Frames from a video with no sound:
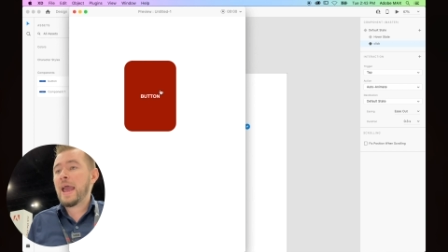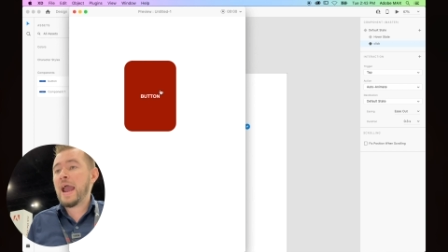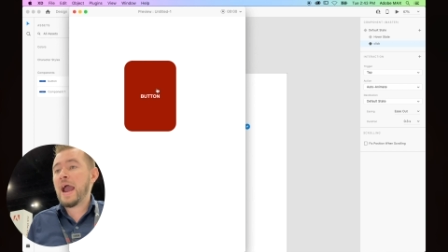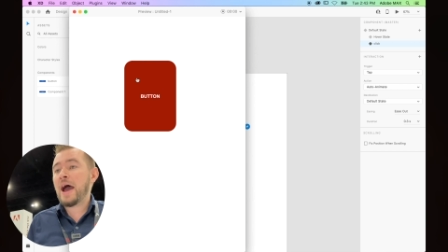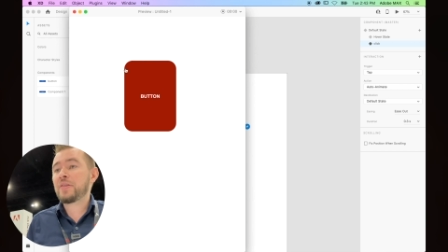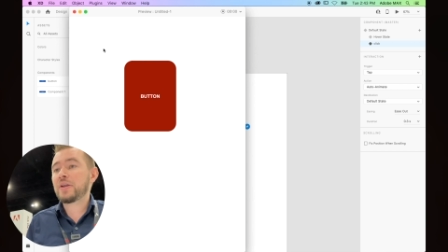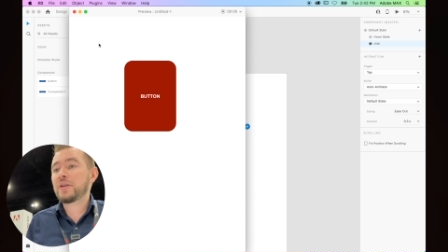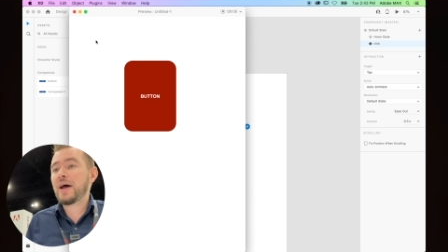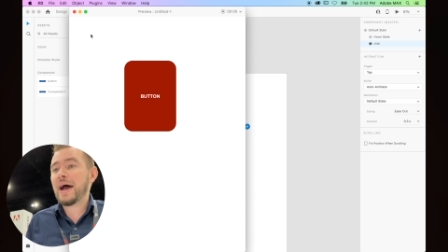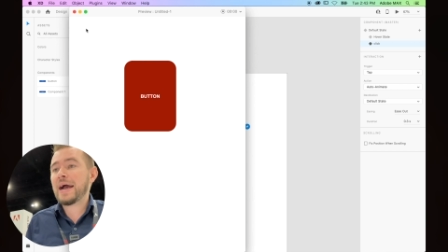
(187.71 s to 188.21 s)

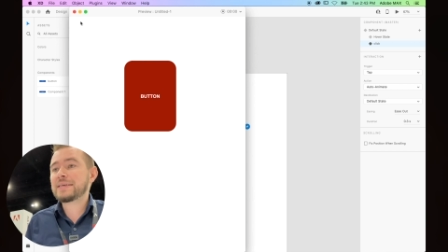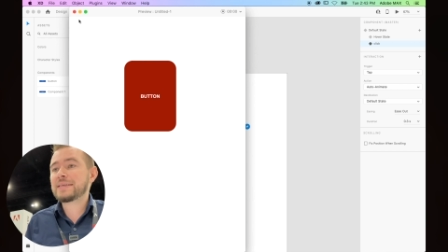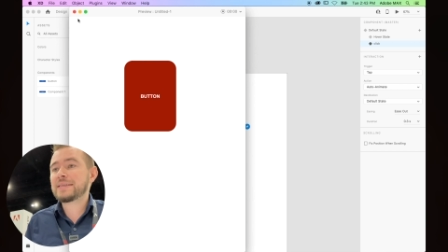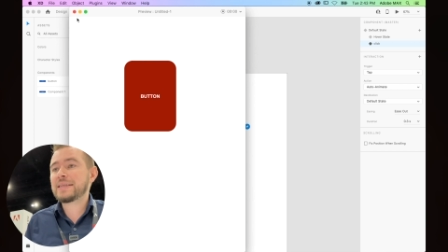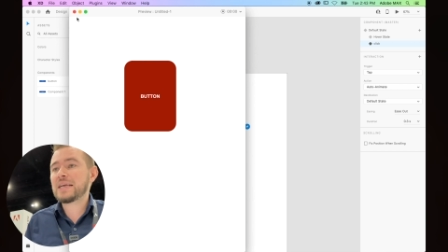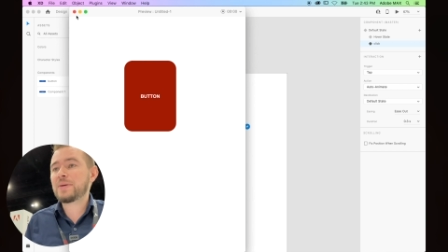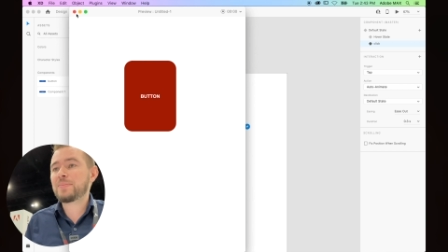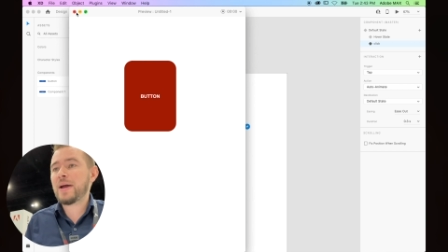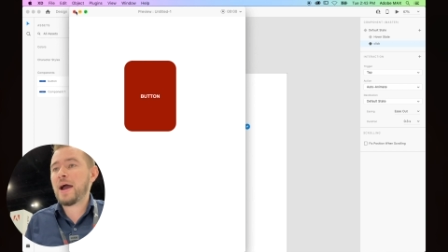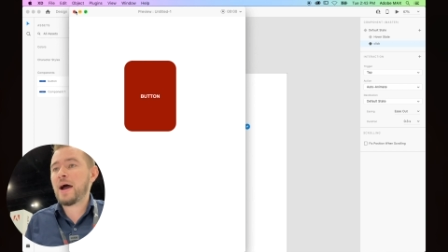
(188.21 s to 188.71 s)
And the nice
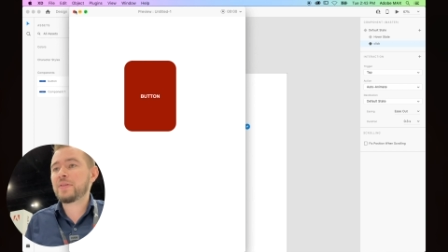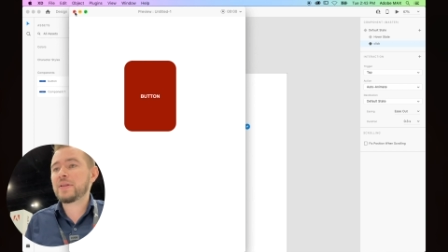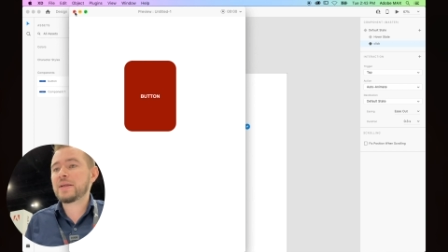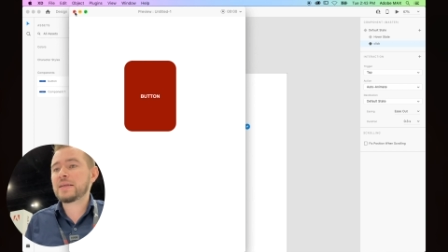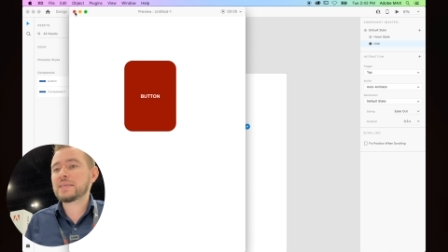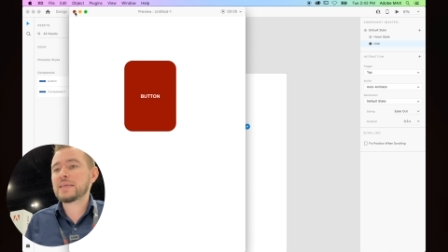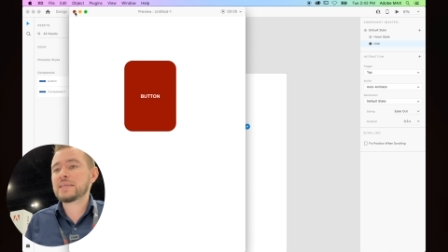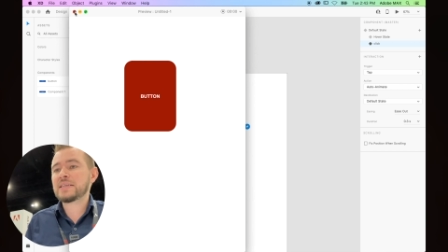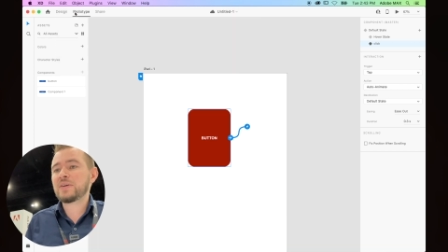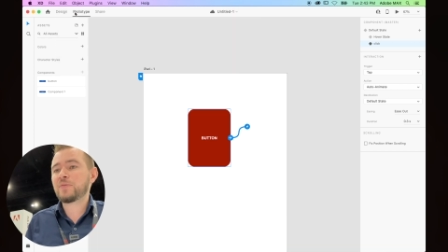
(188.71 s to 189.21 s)
thing about
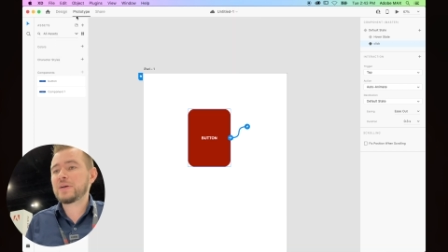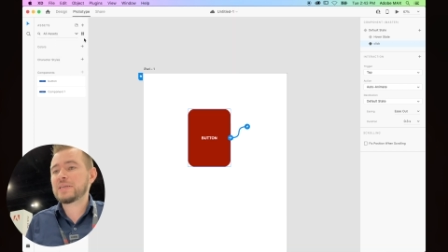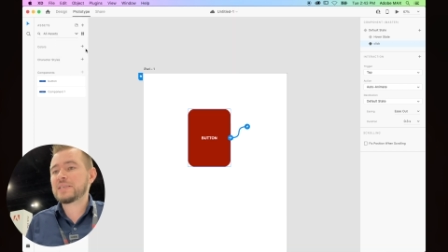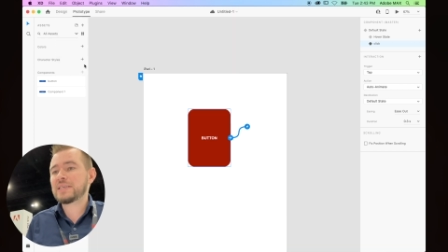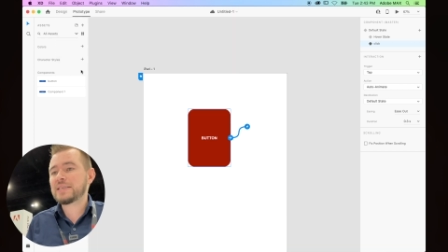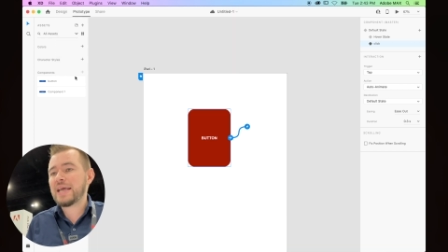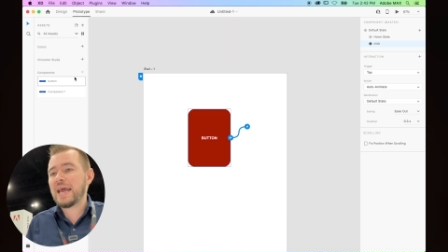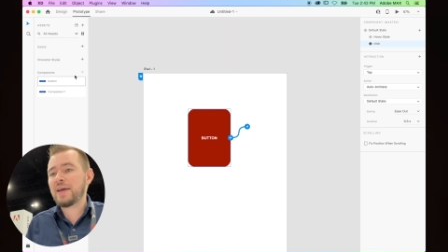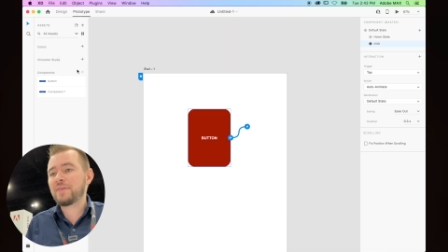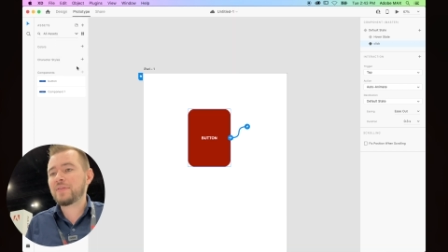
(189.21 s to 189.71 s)
this is if we
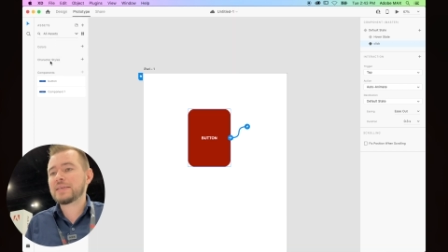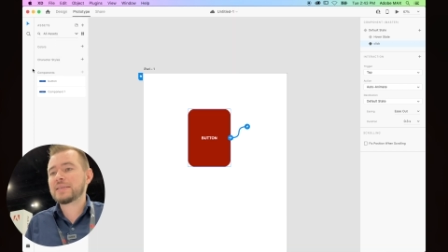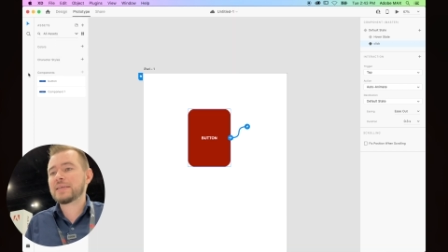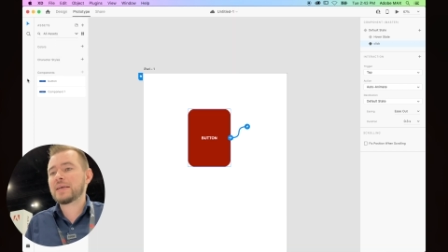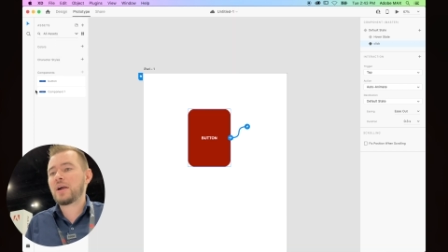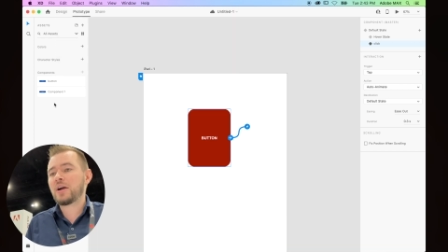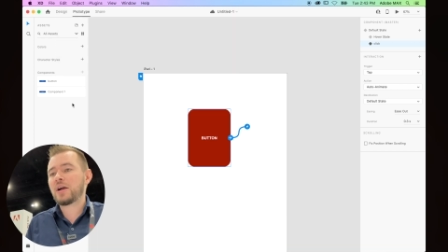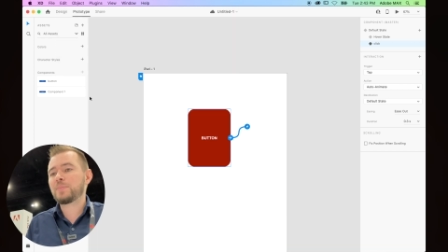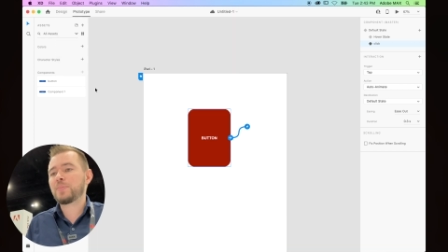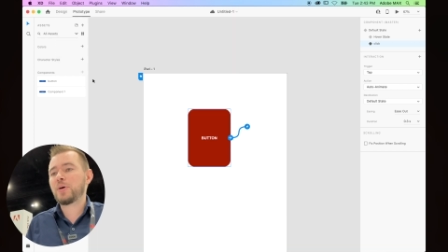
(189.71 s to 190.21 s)
save this
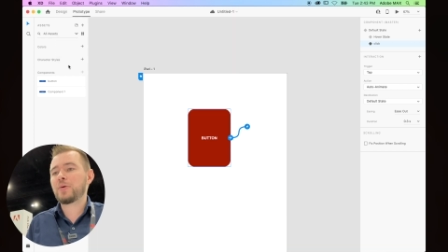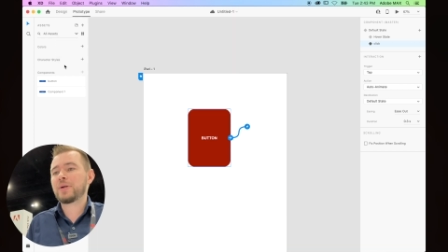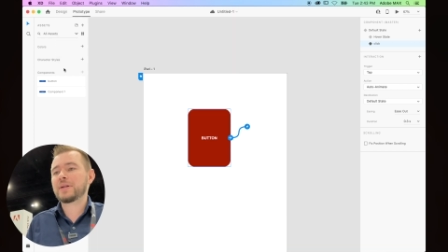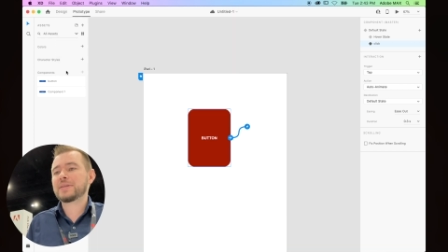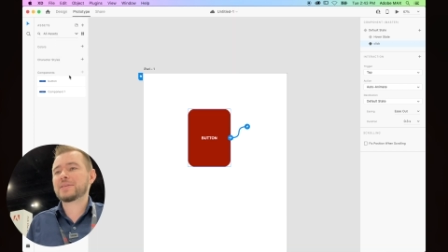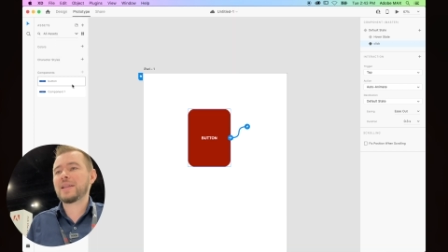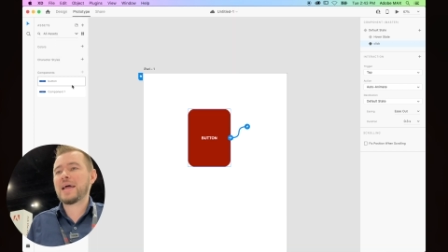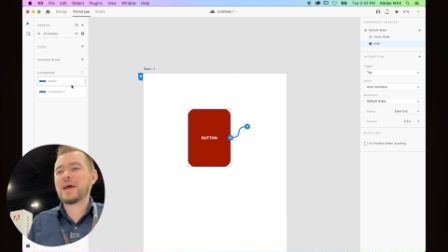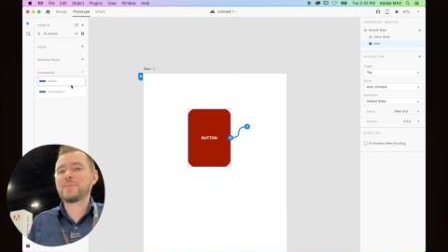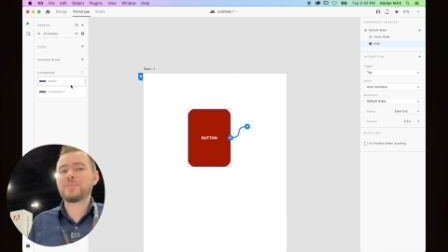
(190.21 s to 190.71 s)
in our
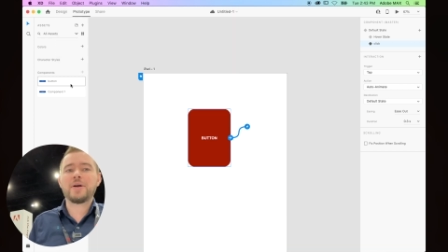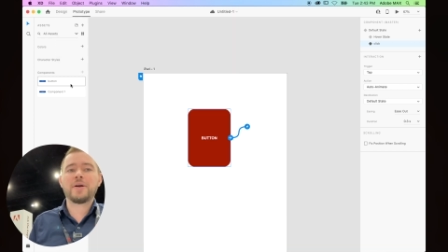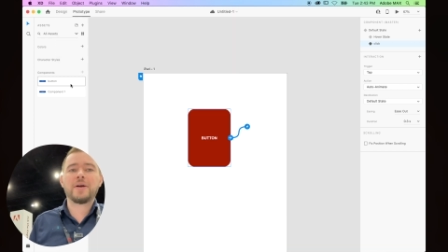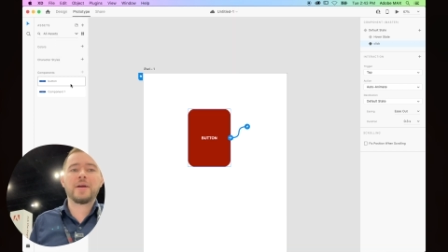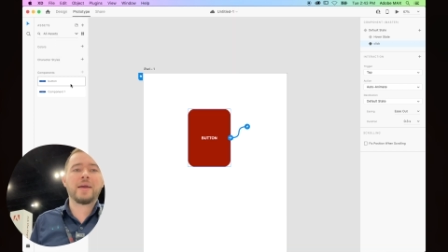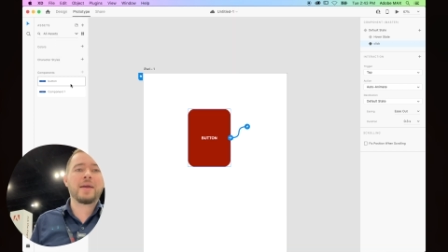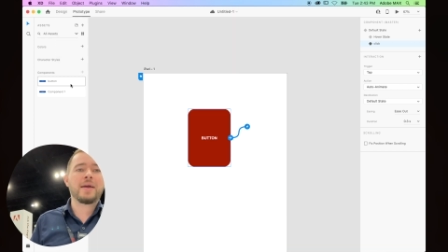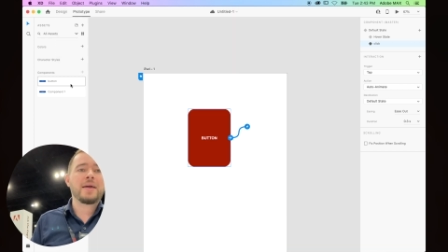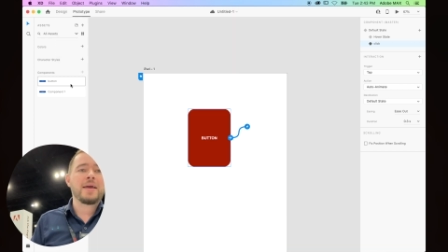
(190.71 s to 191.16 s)
components library,